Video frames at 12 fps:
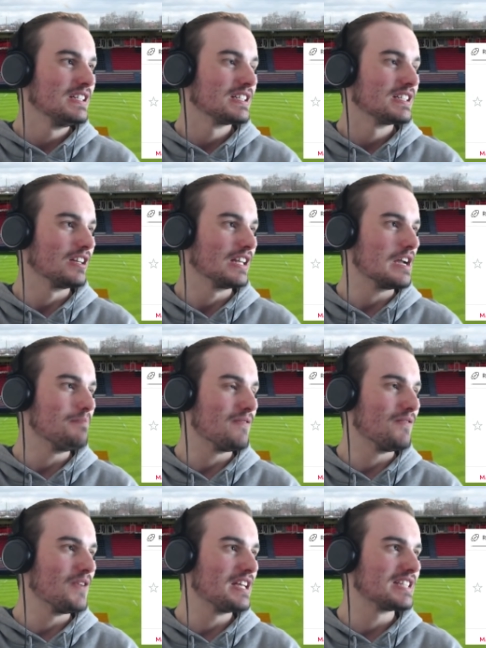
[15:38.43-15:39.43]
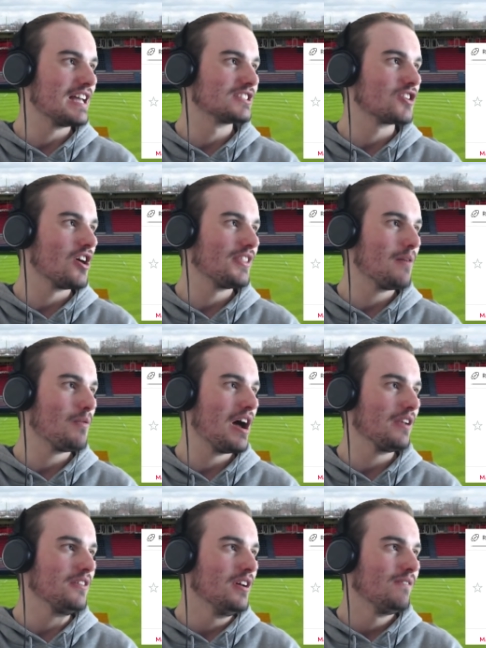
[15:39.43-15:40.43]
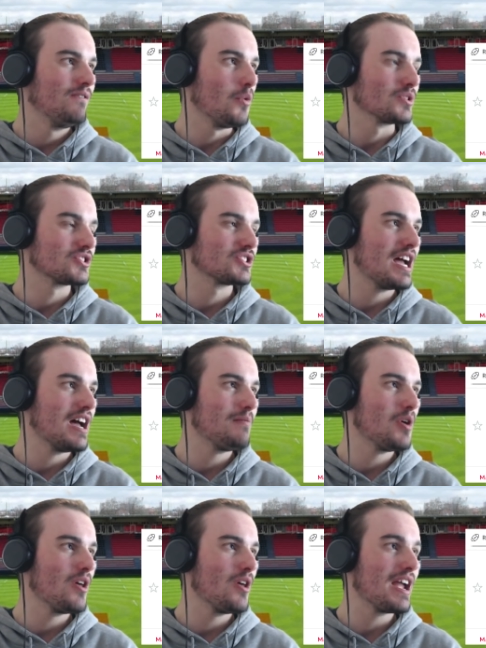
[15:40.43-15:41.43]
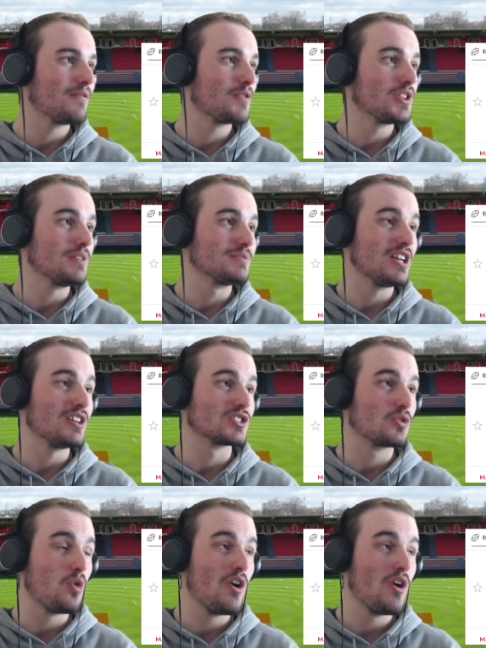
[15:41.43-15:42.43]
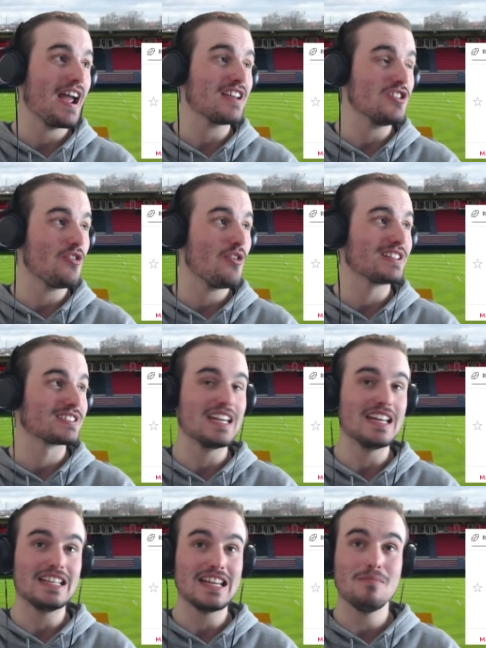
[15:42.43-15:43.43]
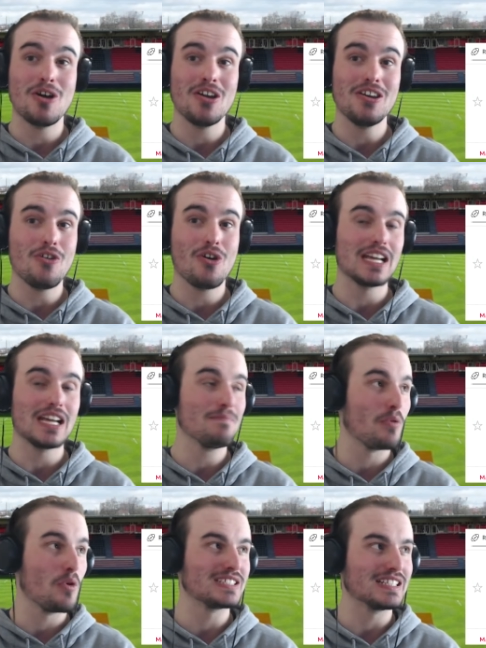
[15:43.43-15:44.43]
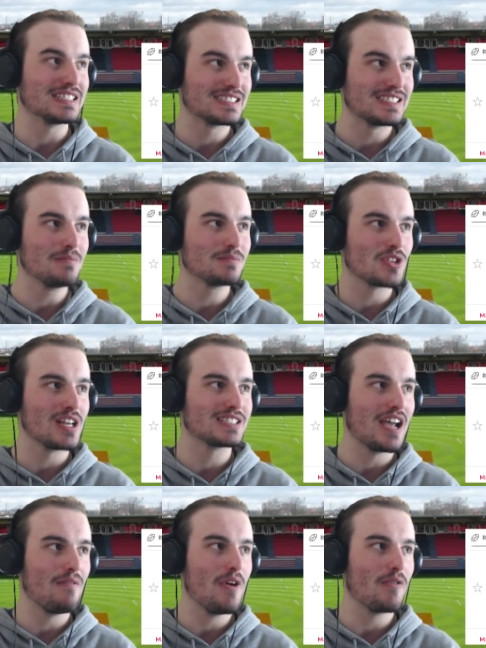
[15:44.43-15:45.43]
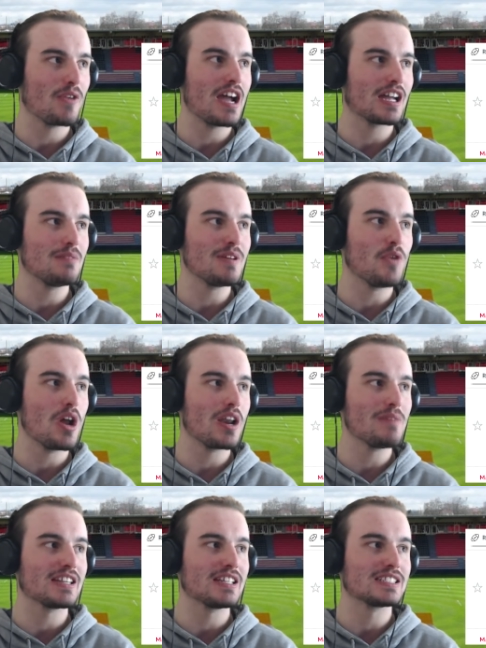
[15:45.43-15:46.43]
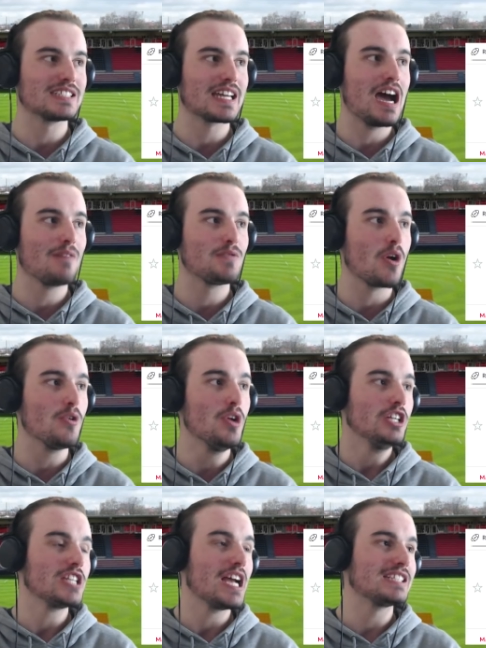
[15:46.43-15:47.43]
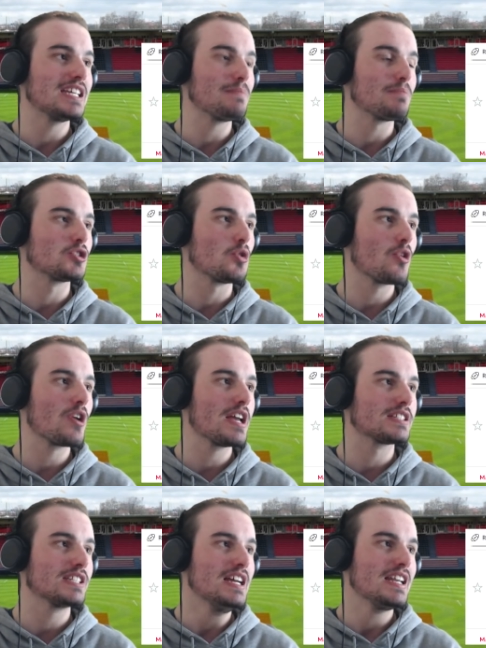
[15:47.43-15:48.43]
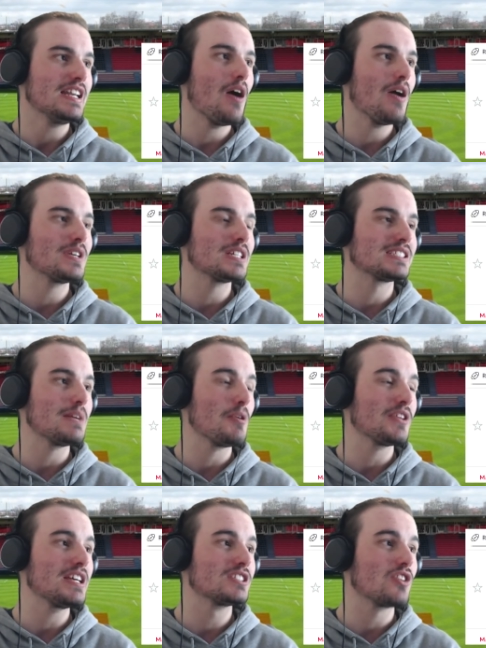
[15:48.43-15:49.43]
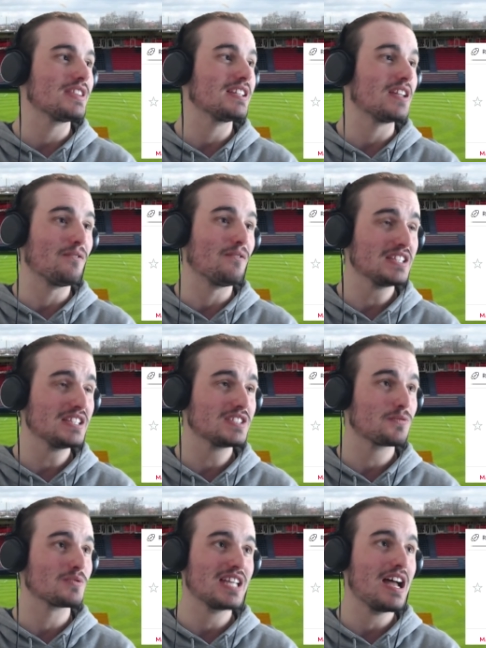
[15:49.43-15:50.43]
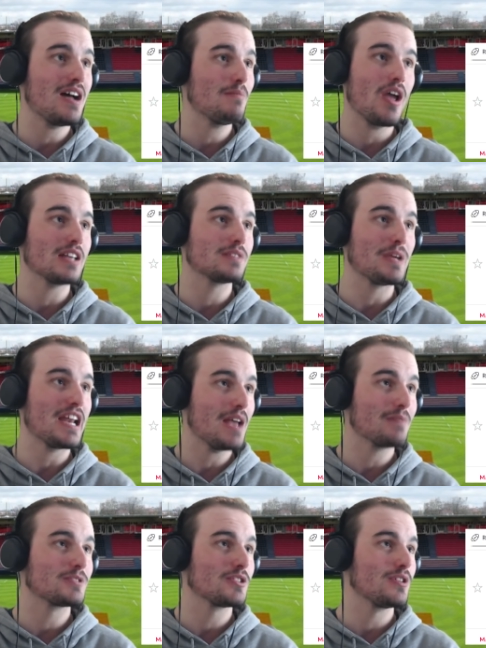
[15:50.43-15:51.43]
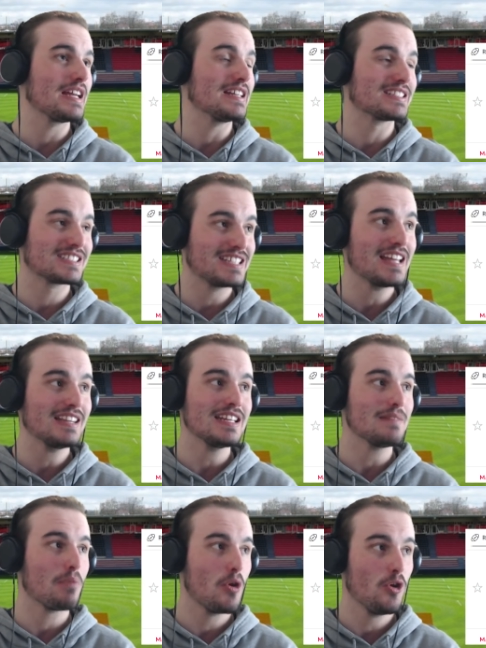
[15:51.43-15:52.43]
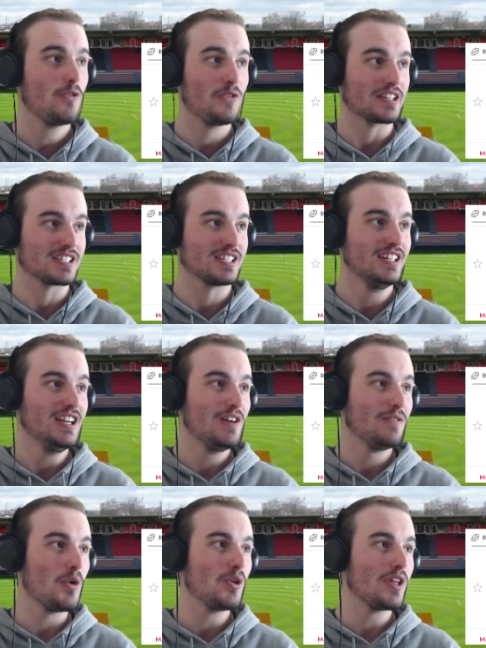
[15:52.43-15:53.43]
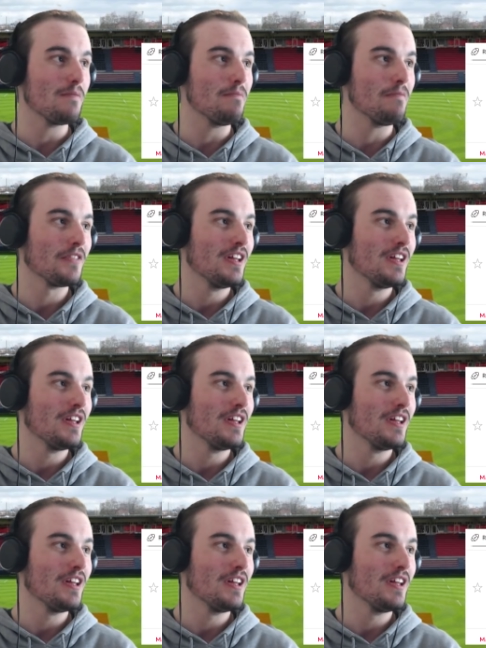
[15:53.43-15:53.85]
Currently MPVs has got that one for Samoa. They have got themselves quite a nice lead here by 19 points. It seems like South Africa are going to be fighting back in the second half, though. JC Pretorius now having to step on the inside. The defense from Samoa has been absolutely insanely perfect for them